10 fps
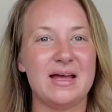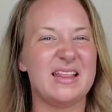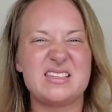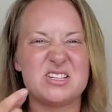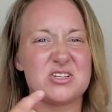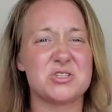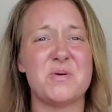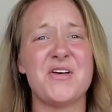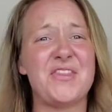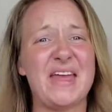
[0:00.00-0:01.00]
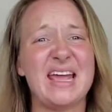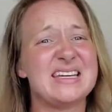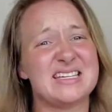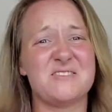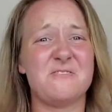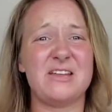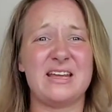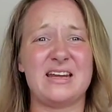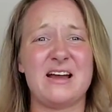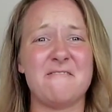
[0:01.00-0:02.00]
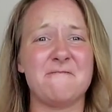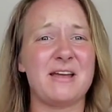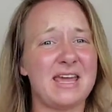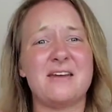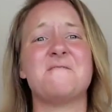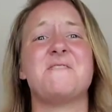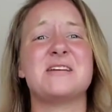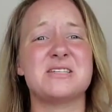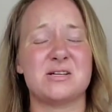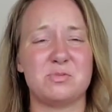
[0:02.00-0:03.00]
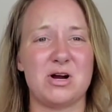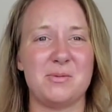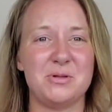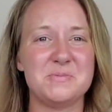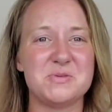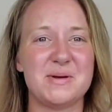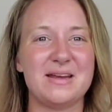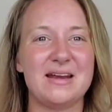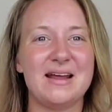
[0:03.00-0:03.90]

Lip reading: That's just a small thing. It doesn't feel like enough. I can't fix their problems, but